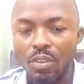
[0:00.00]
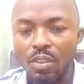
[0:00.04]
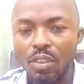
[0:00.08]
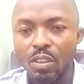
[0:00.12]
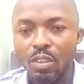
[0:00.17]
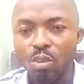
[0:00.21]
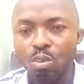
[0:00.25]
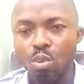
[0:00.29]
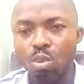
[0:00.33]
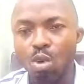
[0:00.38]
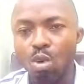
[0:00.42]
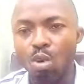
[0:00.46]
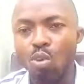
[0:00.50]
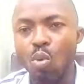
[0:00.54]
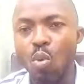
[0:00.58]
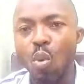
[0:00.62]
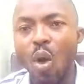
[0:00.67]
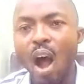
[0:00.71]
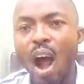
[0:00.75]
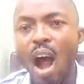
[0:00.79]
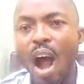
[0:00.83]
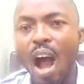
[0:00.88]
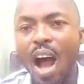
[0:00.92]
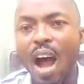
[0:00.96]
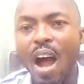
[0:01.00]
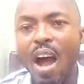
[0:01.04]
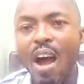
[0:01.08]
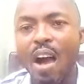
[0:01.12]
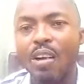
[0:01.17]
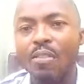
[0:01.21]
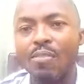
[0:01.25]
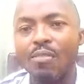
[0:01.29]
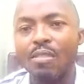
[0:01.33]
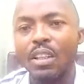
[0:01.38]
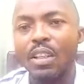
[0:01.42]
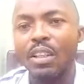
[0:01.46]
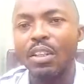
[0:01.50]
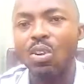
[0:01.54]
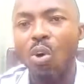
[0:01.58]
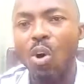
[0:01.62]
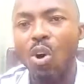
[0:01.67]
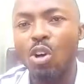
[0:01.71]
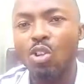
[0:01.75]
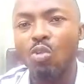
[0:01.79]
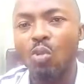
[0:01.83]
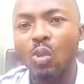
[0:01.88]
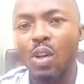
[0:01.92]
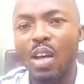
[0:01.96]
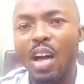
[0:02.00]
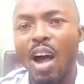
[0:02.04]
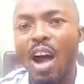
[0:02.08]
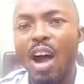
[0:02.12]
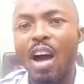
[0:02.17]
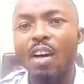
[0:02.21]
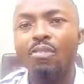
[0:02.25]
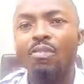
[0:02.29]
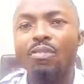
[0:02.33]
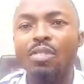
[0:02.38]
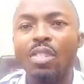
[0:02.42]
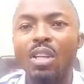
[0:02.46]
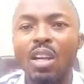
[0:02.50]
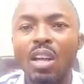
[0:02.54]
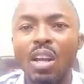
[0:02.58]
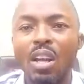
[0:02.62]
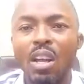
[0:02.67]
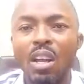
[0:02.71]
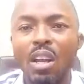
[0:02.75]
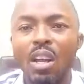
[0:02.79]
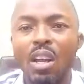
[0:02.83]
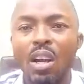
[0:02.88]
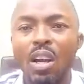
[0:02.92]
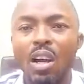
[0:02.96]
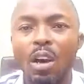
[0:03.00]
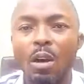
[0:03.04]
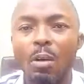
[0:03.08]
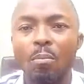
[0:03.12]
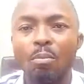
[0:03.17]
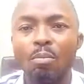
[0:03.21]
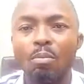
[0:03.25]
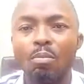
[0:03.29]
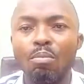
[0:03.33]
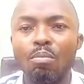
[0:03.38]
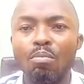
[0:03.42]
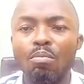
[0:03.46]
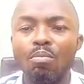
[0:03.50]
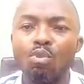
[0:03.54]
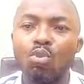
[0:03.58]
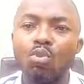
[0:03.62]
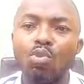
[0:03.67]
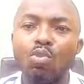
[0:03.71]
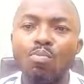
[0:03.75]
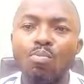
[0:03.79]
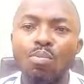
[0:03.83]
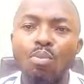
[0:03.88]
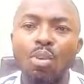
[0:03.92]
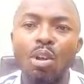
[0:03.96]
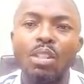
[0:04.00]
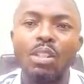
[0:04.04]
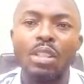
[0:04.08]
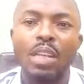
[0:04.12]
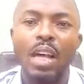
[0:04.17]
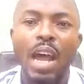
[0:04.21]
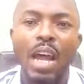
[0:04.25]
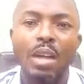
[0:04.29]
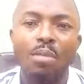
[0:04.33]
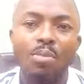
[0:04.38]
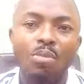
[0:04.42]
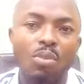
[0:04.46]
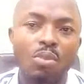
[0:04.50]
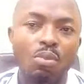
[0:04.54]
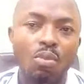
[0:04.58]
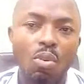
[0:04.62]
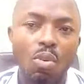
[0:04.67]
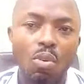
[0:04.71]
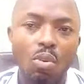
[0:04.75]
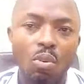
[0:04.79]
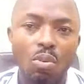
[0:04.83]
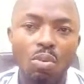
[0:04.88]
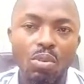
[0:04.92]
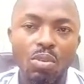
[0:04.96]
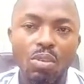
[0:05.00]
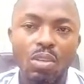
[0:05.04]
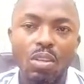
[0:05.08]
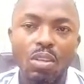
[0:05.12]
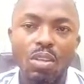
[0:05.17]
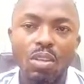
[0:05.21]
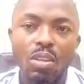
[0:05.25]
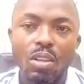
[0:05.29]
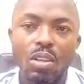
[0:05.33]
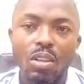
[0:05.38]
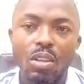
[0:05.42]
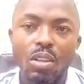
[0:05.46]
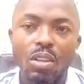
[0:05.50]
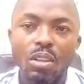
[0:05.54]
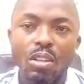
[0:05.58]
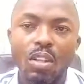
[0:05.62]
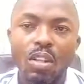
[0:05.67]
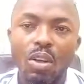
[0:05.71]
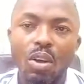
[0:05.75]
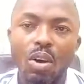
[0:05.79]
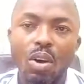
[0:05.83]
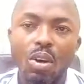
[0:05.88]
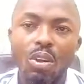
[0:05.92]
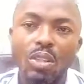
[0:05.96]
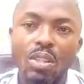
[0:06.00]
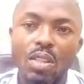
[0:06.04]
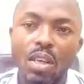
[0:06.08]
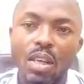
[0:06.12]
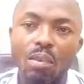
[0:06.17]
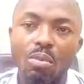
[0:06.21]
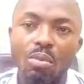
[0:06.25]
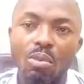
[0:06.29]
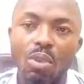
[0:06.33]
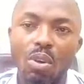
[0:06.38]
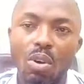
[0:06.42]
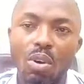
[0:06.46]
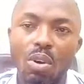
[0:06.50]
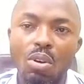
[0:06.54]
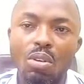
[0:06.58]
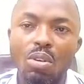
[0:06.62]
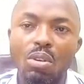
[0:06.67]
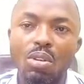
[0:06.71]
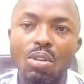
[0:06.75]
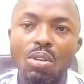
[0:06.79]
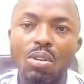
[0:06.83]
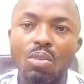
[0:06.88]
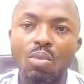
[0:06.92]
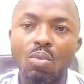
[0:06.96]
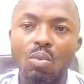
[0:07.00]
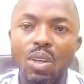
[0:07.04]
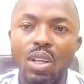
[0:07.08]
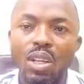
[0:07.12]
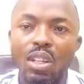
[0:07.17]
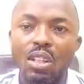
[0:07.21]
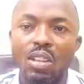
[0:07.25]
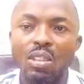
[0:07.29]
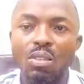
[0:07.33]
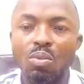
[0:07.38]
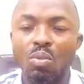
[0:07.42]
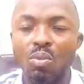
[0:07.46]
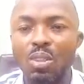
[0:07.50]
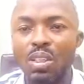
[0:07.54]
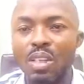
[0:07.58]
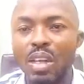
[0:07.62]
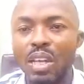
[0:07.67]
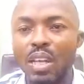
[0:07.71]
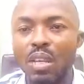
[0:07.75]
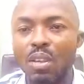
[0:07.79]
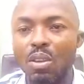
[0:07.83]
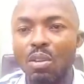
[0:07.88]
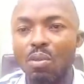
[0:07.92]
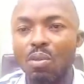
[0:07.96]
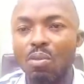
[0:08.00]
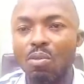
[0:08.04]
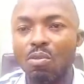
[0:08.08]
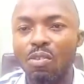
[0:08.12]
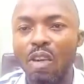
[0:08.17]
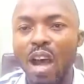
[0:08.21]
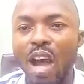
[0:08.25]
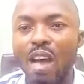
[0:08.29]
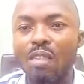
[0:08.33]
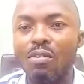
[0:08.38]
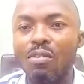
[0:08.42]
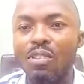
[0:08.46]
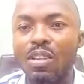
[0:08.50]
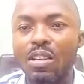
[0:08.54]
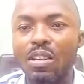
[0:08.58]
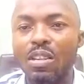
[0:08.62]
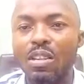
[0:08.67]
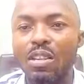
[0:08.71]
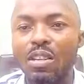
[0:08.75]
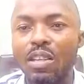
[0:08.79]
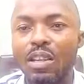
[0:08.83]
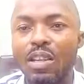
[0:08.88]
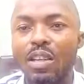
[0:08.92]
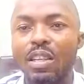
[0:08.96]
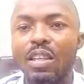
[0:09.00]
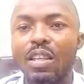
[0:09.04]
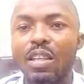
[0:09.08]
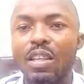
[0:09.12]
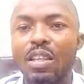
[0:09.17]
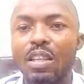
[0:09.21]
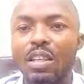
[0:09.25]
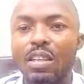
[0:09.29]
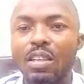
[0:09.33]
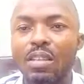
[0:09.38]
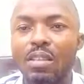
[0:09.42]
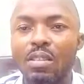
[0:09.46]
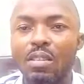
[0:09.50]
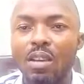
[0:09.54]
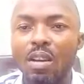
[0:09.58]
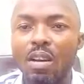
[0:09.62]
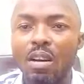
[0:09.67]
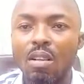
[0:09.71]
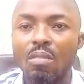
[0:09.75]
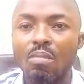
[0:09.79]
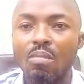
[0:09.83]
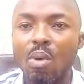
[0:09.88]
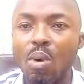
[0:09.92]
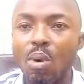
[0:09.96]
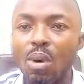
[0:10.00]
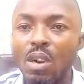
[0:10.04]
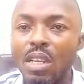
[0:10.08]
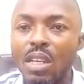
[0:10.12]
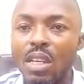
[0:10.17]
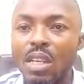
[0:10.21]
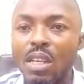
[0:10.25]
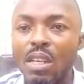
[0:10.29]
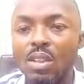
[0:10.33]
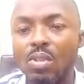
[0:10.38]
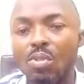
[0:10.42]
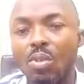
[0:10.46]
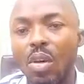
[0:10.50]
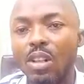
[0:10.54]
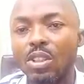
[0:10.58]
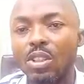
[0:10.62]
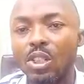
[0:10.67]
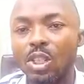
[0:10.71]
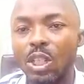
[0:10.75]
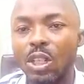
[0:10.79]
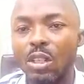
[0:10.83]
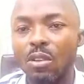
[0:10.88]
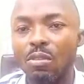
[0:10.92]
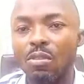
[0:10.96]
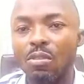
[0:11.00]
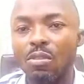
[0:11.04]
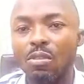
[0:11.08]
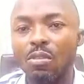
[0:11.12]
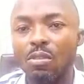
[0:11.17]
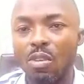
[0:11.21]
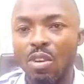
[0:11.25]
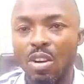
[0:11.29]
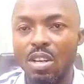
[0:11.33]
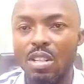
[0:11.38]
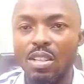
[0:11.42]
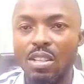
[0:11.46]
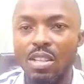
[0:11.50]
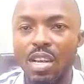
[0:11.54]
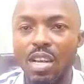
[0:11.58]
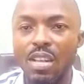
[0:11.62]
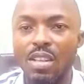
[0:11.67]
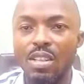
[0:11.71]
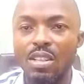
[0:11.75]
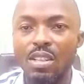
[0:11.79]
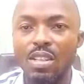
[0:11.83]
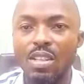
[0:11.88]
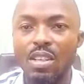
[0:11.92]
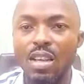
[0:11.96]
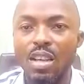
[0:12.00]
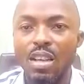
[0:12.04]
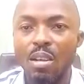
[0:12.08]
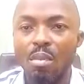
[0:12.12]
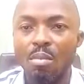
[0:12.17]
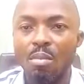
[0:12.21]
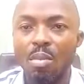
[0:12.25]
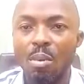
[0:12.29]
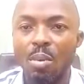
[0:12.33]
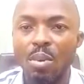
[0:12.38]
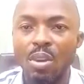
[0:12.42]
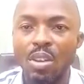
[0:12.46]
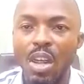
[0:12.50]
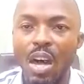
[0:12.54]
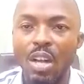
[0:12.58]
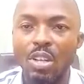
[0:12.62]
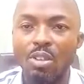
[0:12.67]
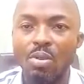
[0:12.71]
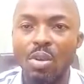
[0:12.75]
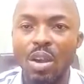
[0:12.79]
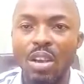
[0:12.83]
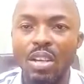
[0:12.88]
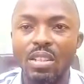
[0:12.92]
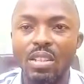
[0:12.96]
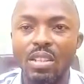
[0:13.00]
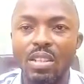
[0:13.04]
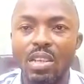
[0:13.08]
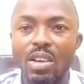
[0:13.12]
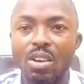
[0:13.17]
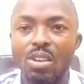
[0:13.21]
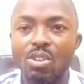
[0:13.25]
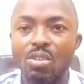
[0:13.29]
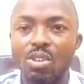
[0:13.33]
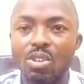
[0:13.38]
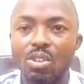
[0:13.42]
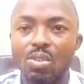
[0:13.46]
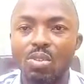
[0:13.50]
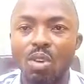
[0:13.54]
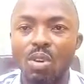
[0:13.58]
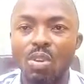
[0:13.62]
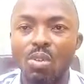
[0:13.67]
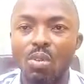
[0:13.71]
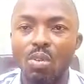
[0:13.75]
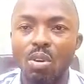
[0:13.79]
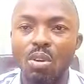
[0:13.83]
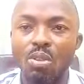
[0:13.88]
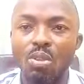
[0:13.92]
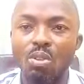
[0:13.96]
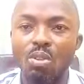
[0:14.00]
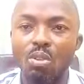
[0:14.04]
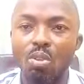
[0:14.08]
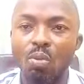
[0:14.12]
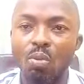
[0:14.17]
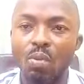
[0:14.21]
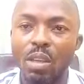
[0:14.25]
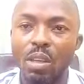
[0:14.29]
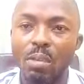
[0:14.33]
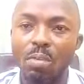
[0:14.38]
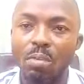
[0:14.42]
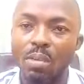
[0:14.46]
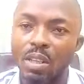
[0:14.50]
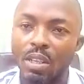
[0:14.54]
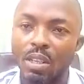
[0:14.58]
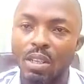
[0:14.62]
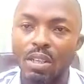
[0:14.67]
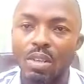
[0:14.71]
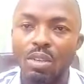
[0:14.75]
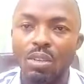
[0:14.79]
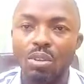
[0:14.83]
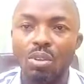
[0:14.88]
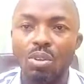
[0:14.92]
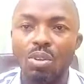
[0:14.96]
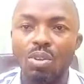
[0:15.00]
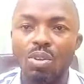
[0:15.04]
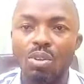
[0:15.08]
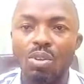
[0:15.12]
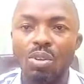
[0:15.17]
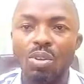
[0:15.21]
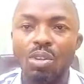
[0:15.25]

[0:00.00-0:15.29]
So you have, in goals, we have two broad types of goals. The long-term goals, which will take you 5 years, 3 years, more years to achieve. For instance, maybe now you are in secondary school and you want to be a medical doctor.